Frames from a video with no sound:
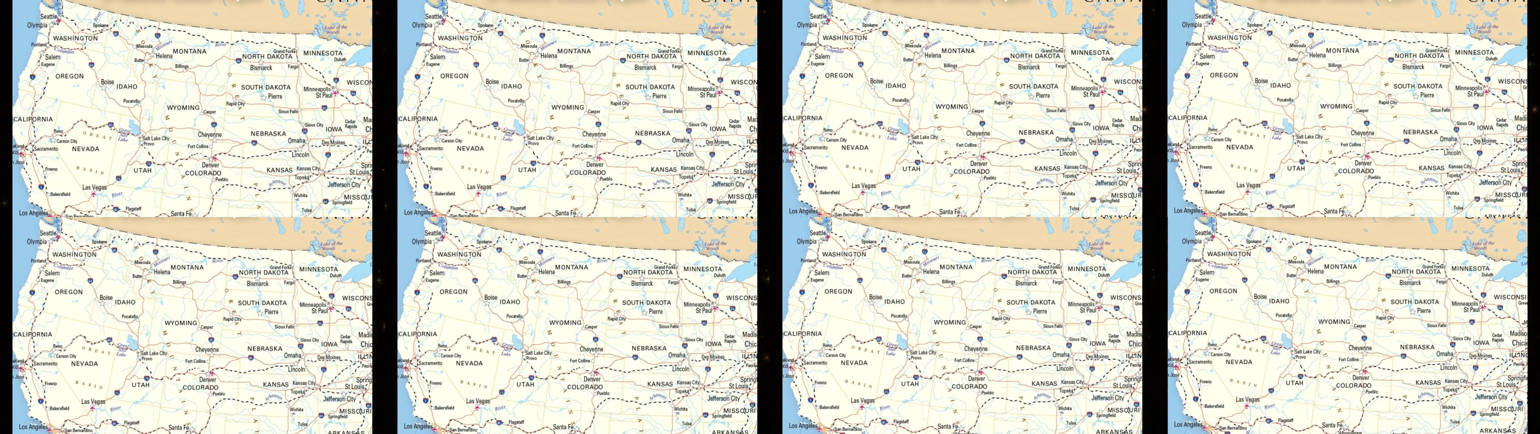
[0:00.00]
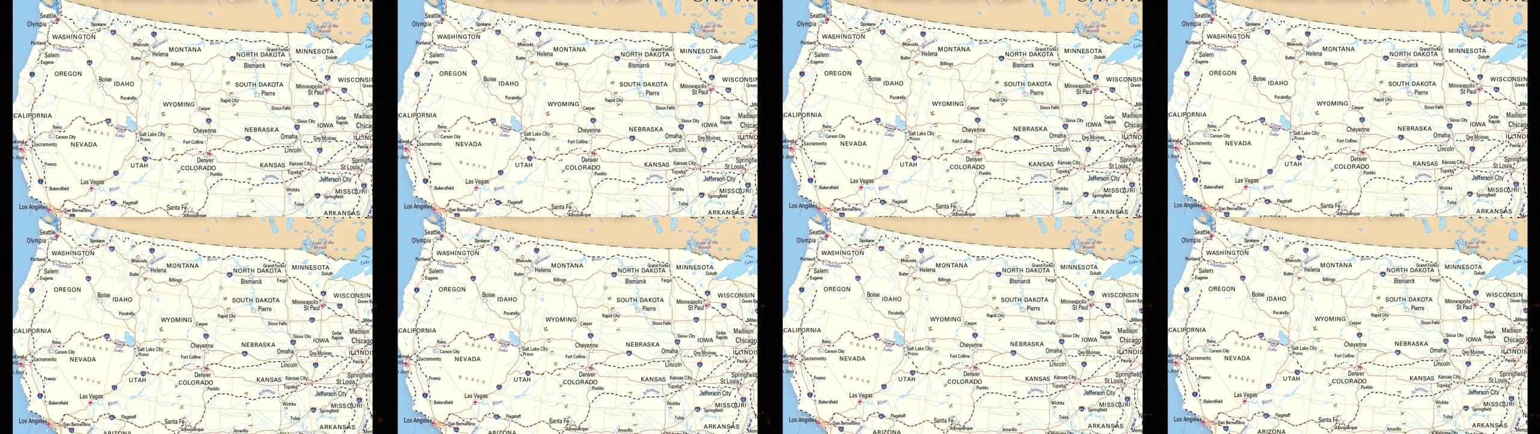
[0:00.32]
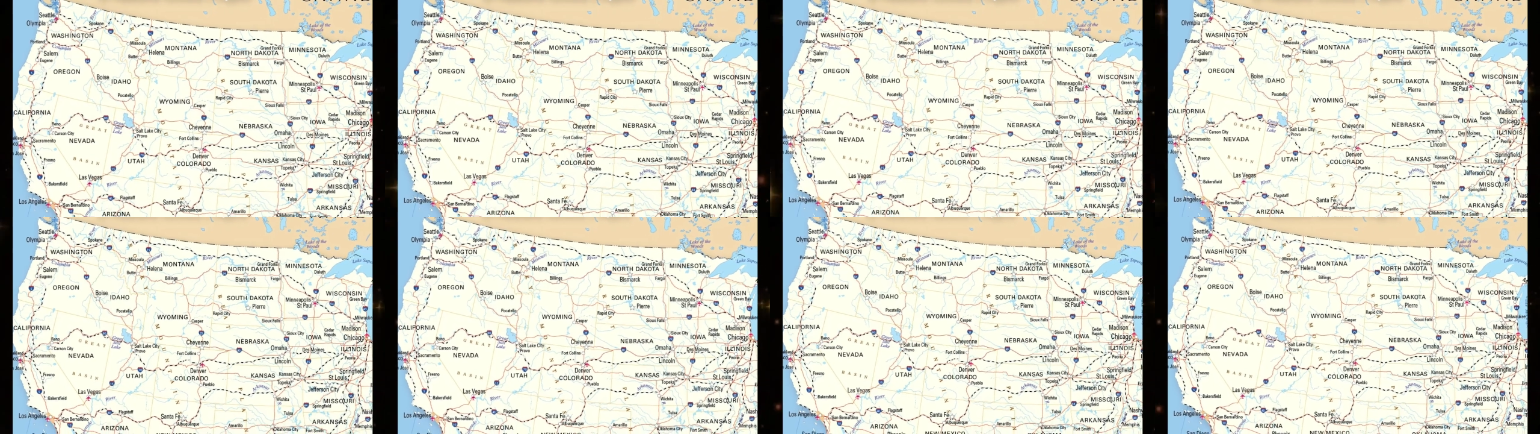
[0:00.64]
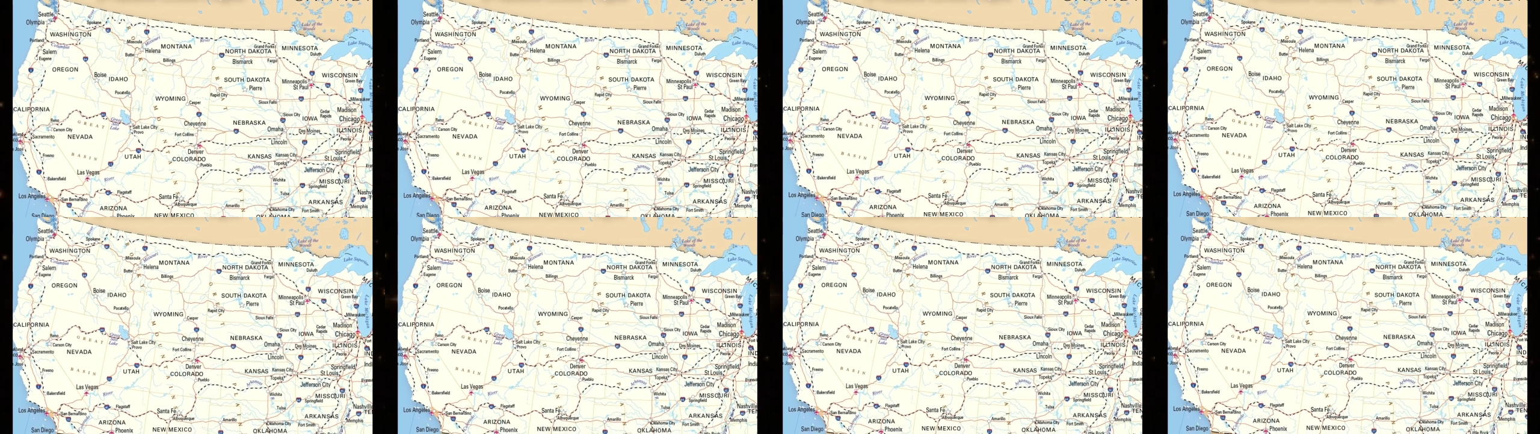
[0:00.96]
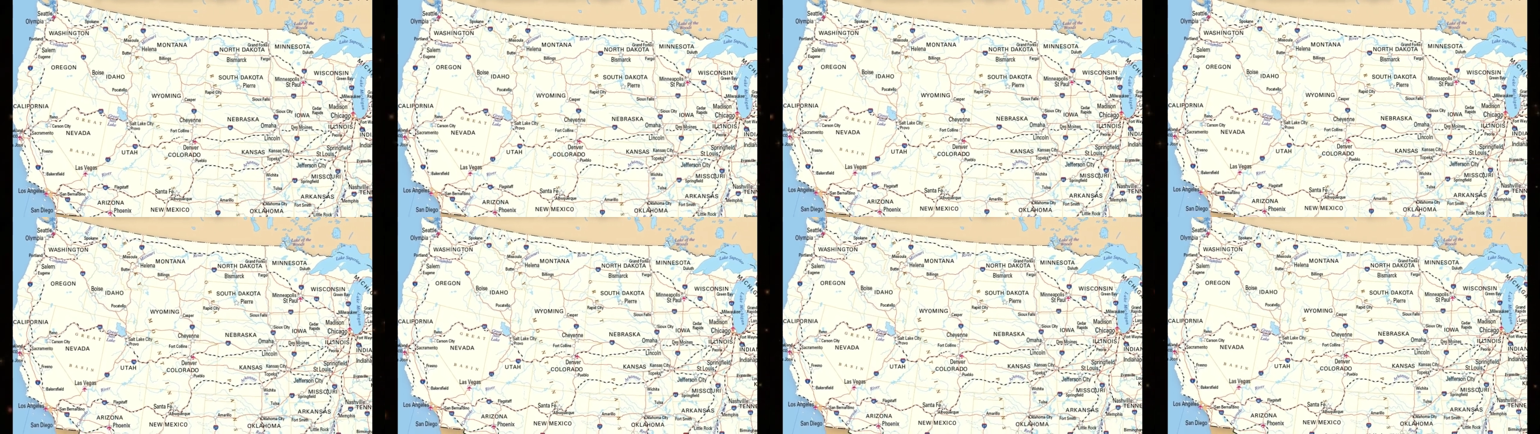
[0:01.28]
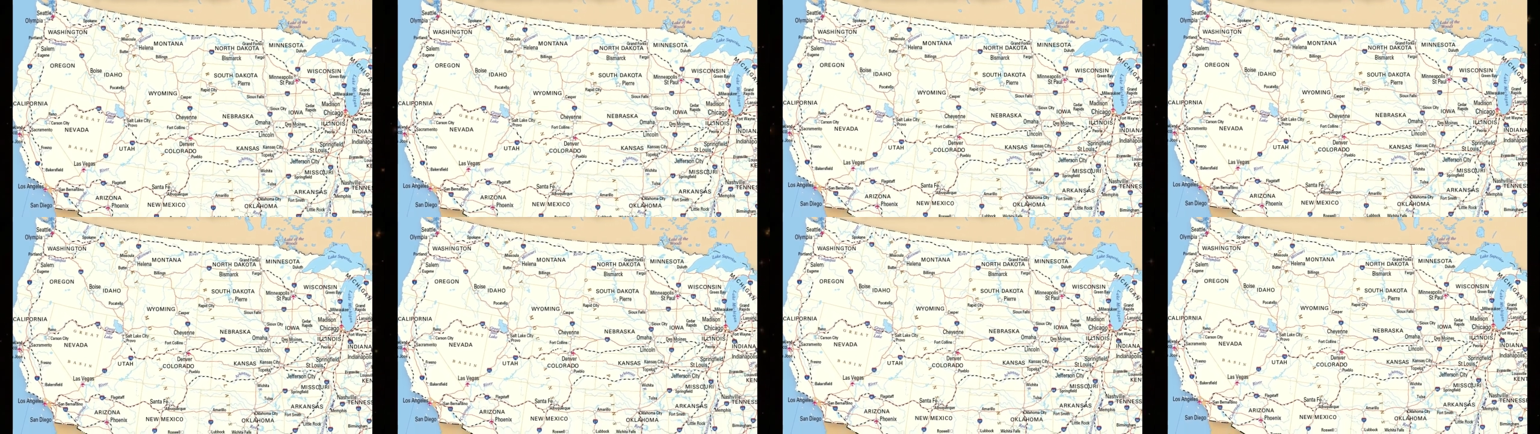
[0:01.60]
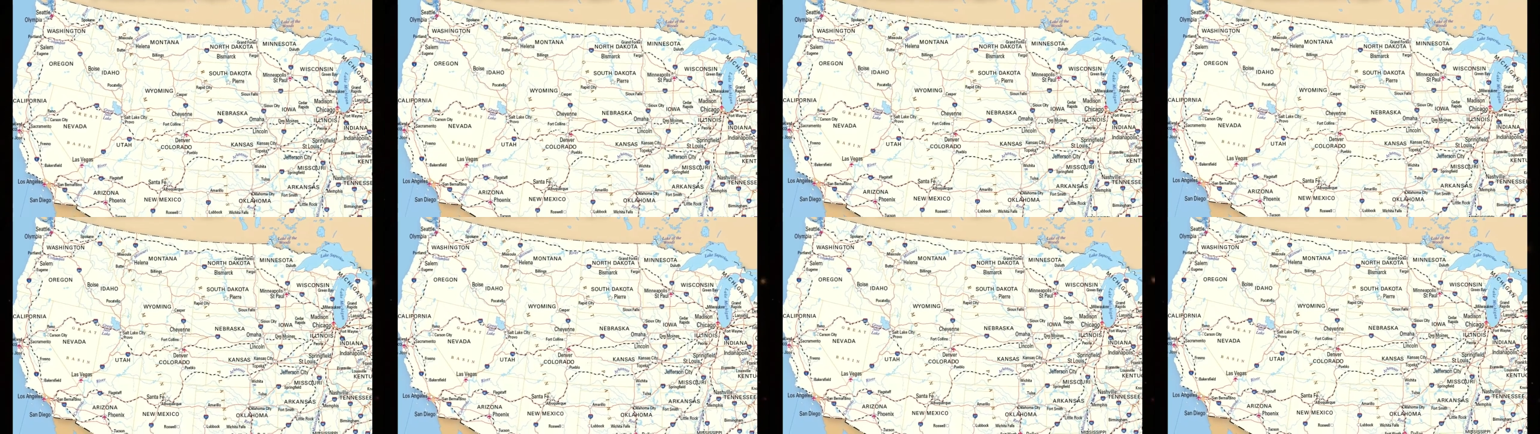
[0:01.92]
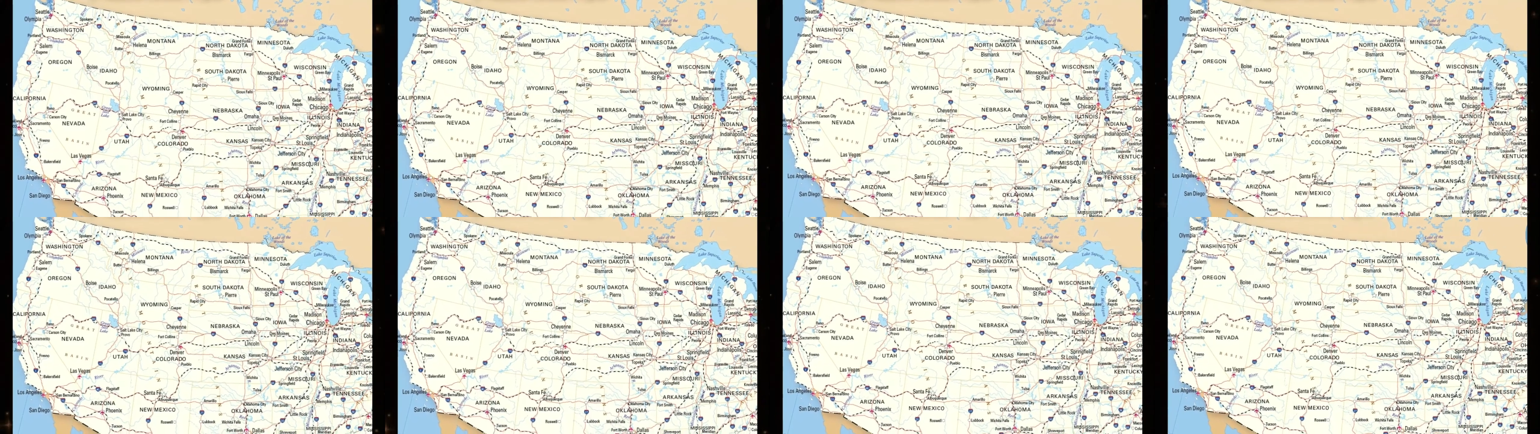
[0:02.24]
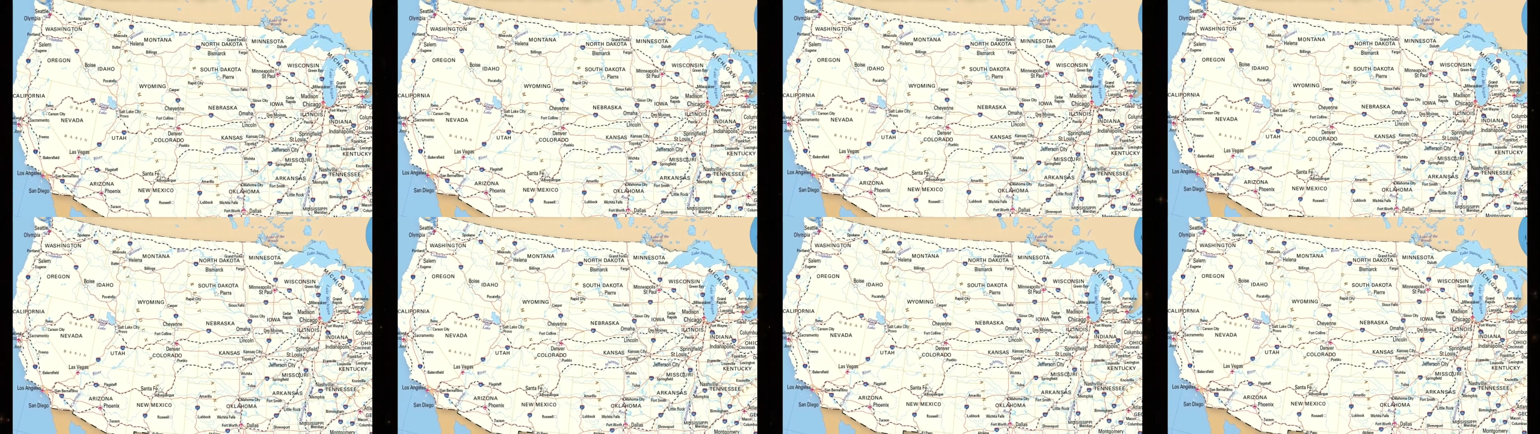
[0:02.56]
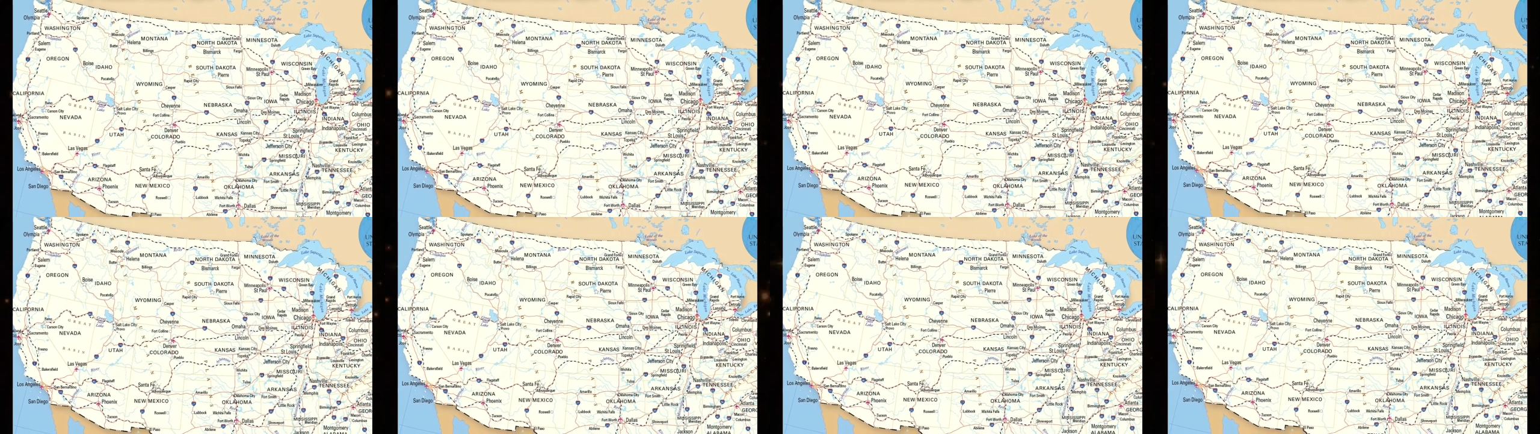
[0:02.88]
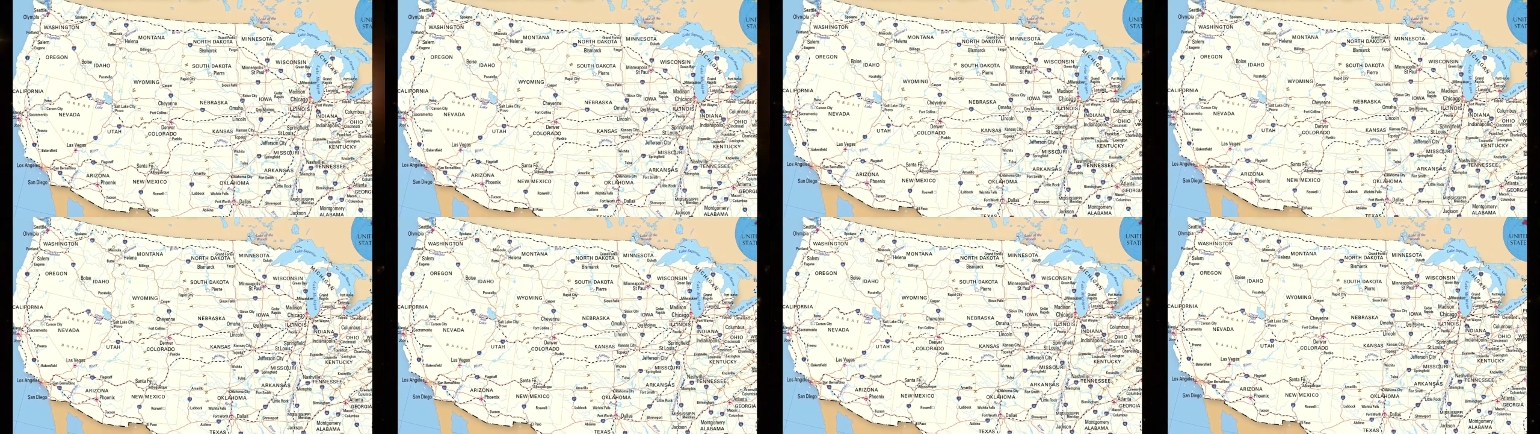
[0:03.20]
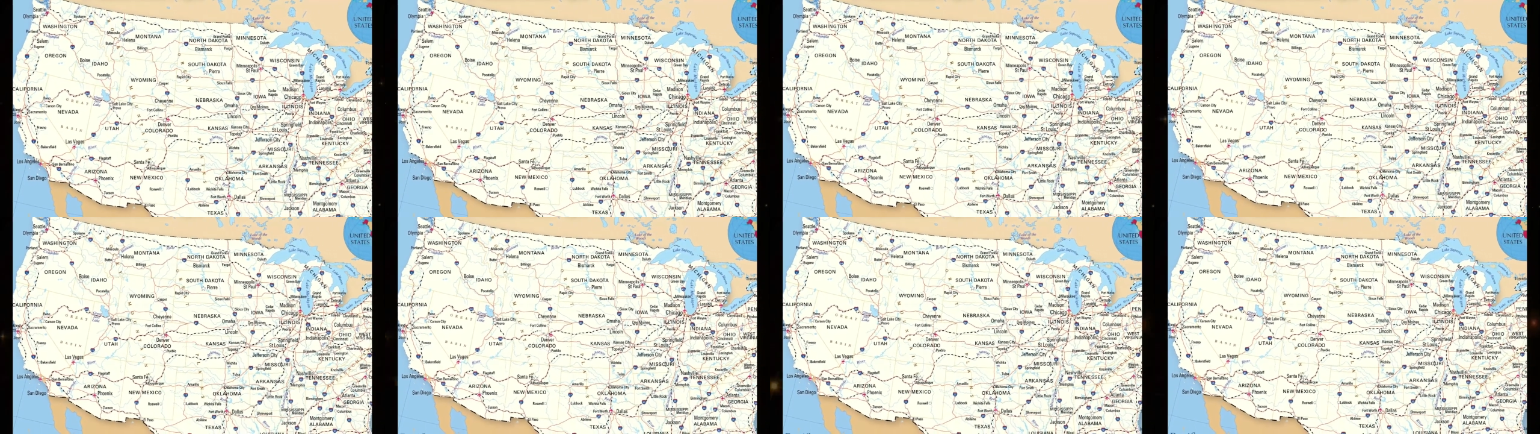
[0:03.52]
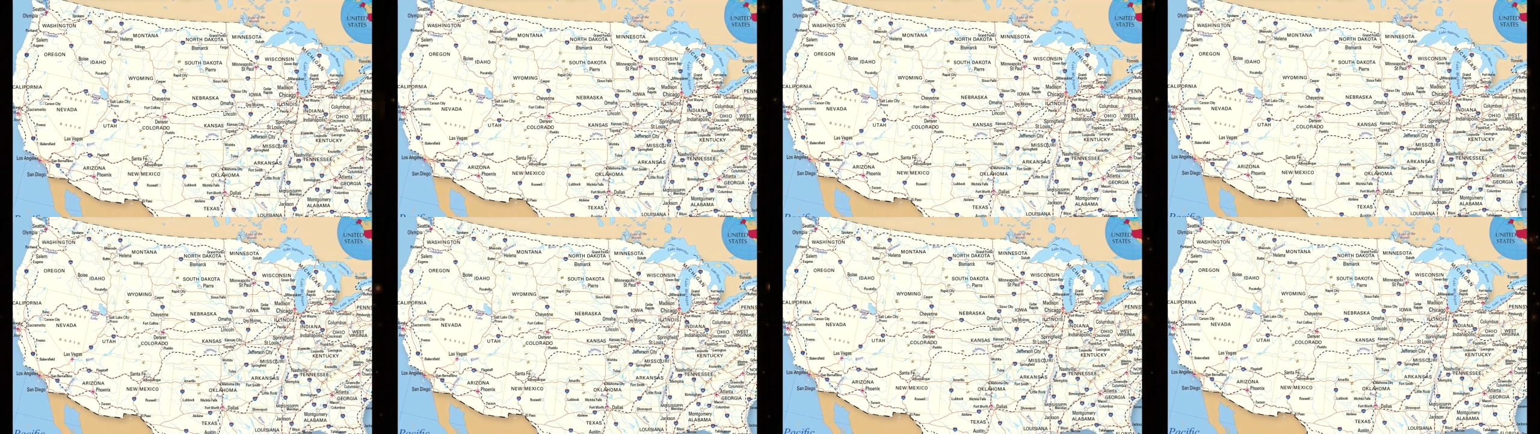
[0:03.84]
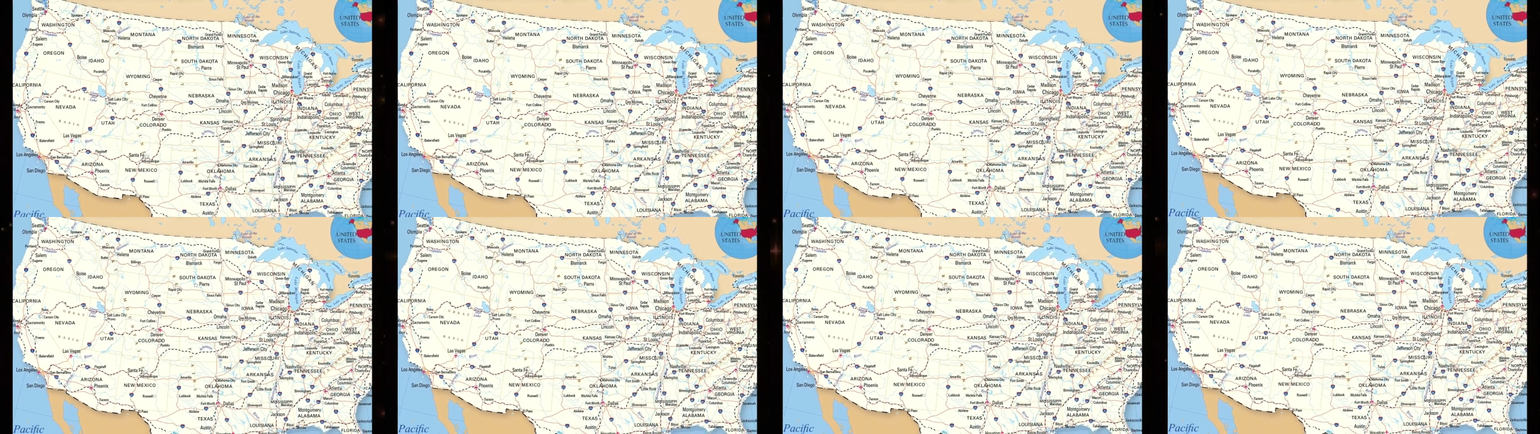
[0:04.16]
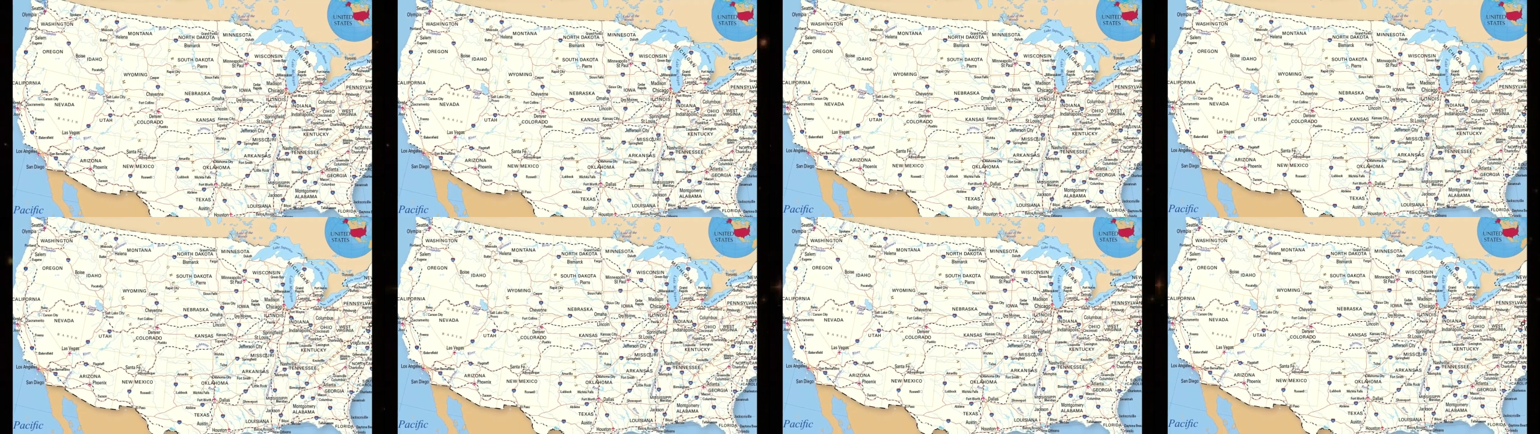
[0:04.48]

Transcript: No face is visible, so there are no lips to read.